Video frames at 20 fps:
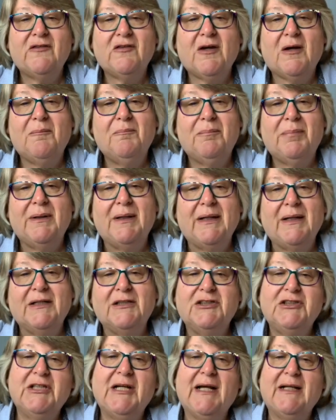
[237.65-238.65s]
company and
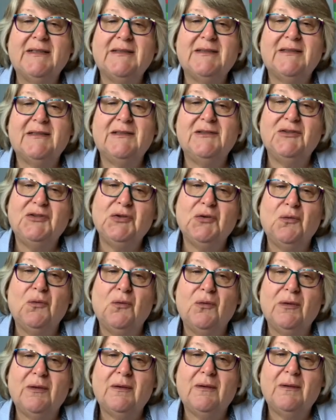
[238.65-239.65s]
chat and
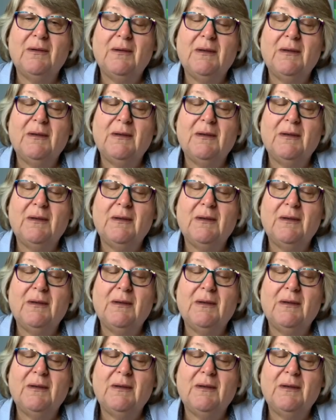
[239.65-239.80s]
talk.